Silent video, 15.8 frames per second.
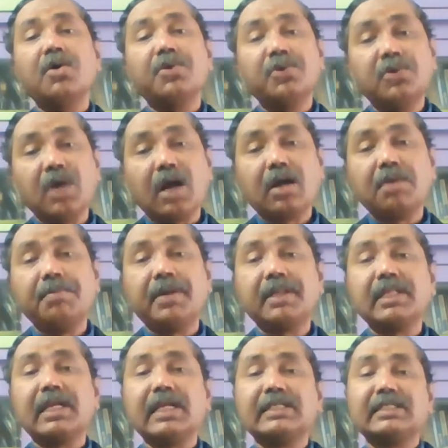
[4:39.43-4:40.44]
You
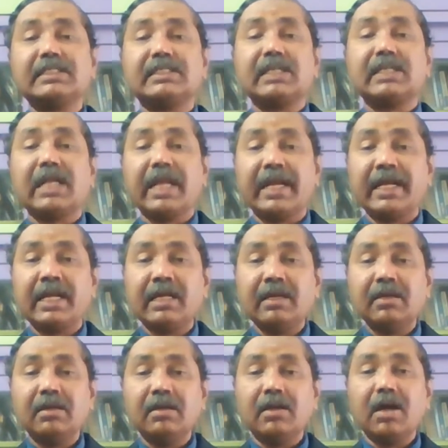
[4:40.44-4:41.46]
document the lessons learned,
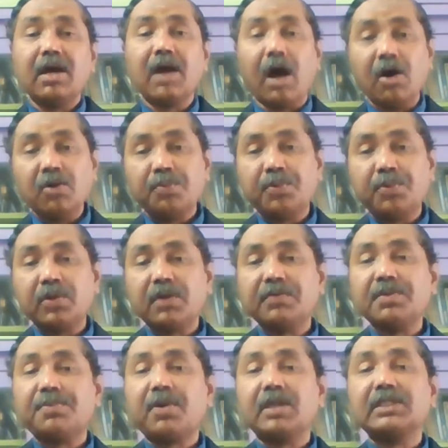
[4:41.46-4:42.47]
output of
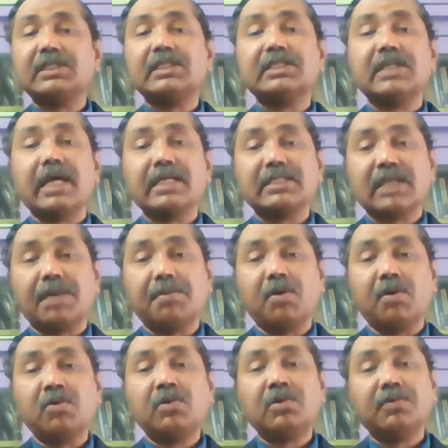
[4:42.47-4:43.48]
the project has come
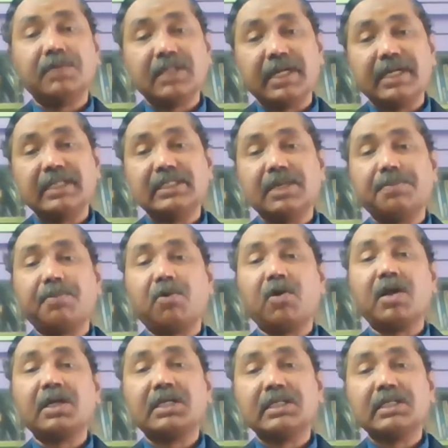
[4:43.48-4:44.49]
out, whether it is a
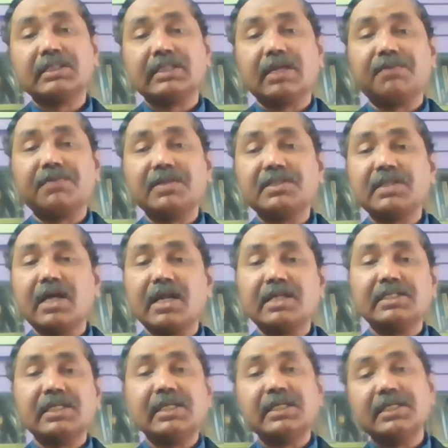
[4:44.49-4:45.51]
product, service, or
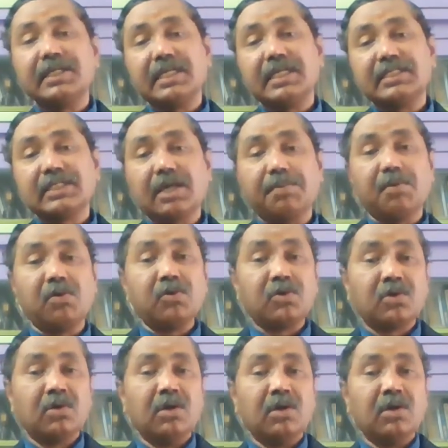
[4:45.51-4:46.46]
result, it has come out.